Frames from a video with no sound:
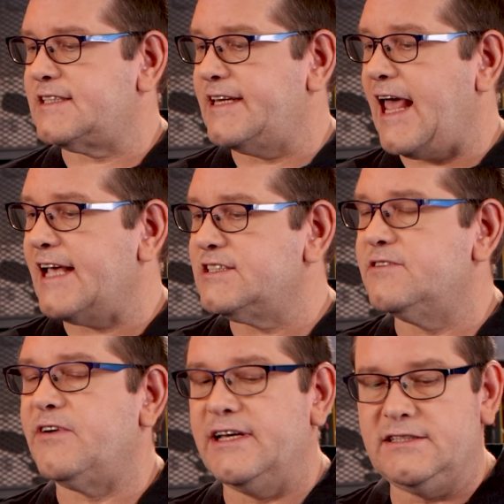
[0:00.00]
It's a NAS
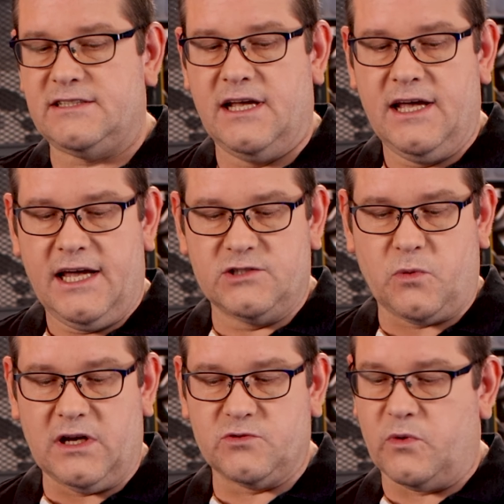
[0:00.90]
device, as
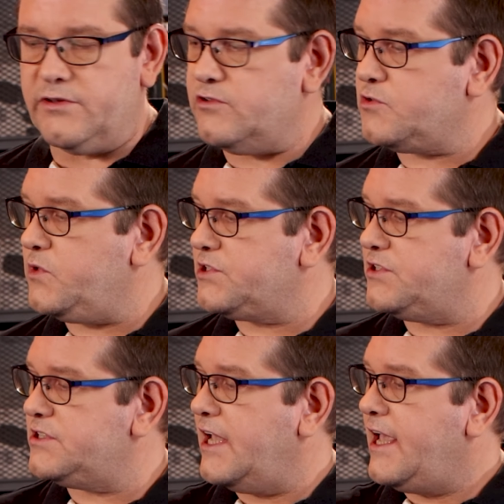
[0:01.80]
well as one of their
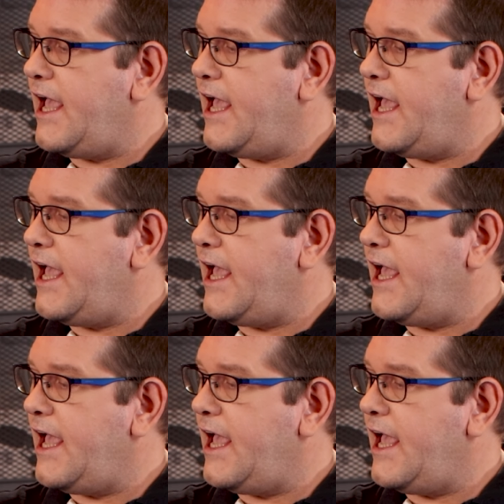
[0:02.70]
switches